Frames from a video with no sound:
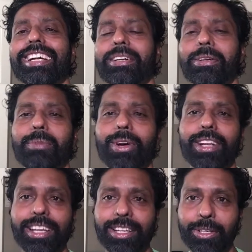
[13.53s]
Good
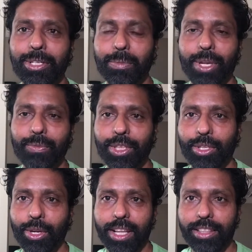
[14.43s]
morning. Good to be with
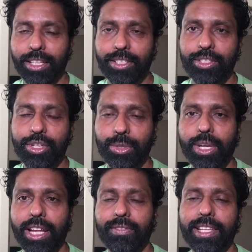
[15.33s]
you on this June
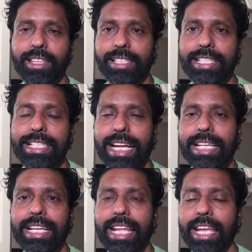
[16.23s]
11th,
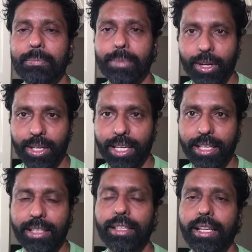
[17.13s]
Saturday
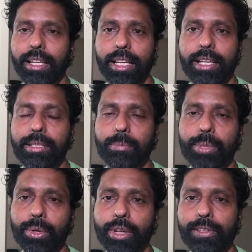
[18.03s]
morning. It is a
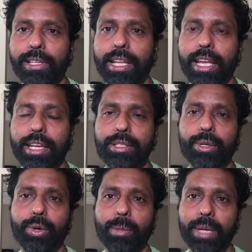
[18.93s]
beautiful day. It's
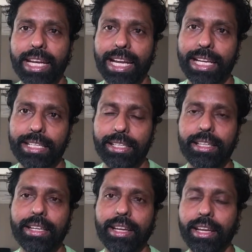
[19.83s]
going to be 90
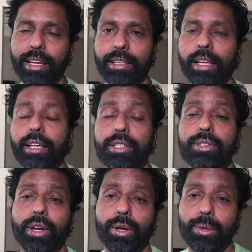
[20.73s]
degree.
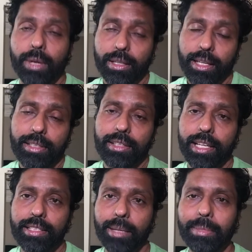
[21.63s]
So that is the
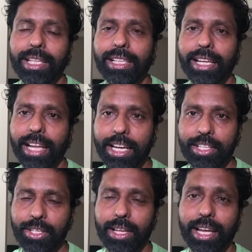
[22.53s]
reason I'm a little
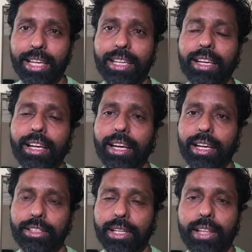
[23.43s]
late today.
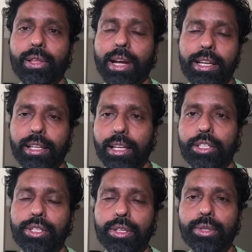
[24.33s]
Actually, I thought that I
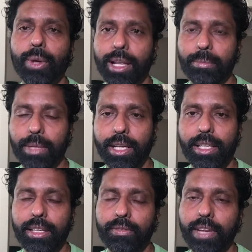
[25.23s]
should do all
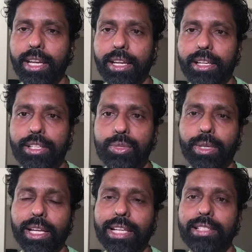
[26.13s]
my uh, weekend
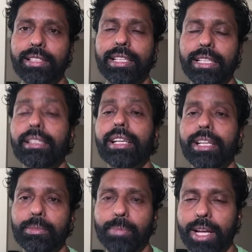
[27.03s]
ritual as uh, early
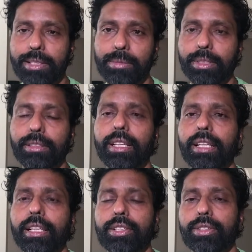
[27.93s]
as possible.
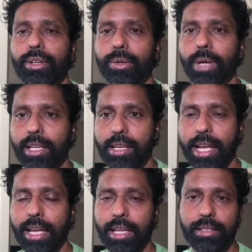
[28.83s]
So I
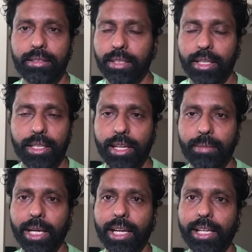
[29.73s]
ran uh,
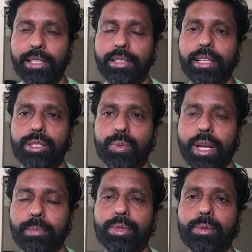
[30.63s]
10 miles and
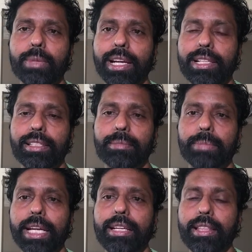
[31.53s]
swam 2 miles and
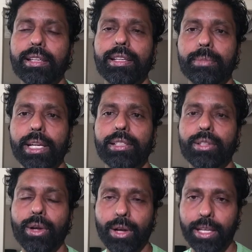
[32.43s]
biked 30 miles
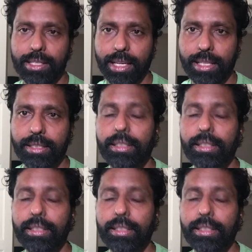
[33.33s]
all done.